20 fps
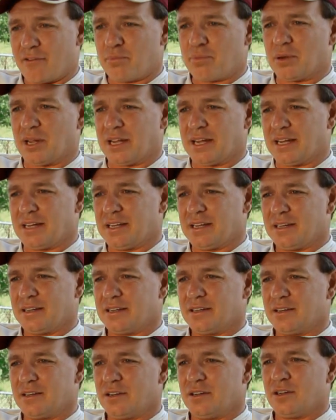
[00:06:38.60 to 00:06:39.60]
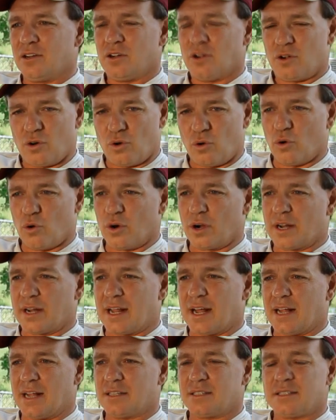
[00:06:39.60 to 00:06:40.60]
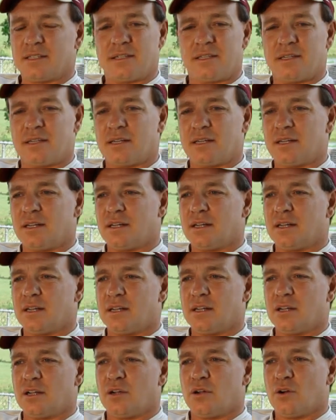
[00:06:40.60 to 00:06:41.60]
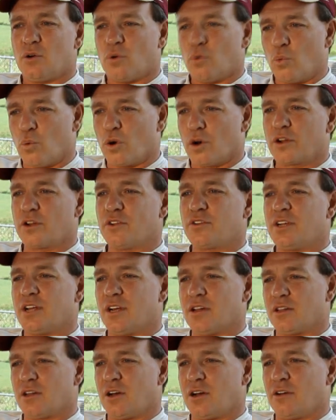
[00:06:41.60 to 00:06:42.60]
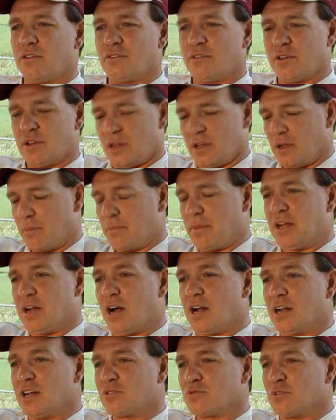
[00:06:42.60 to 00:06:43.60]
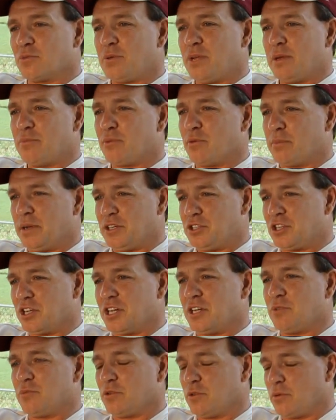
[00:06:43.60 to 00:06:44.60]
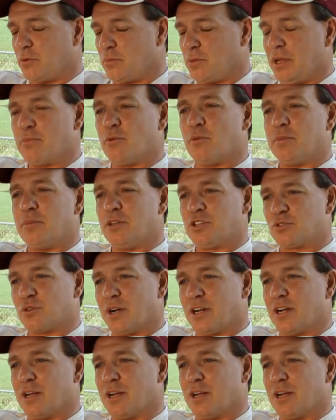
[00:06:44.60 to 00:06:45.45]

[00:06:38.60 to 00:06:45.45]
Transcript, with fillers: a plan, organize, work your tail off, be honest with people, be genuine with people, and be straight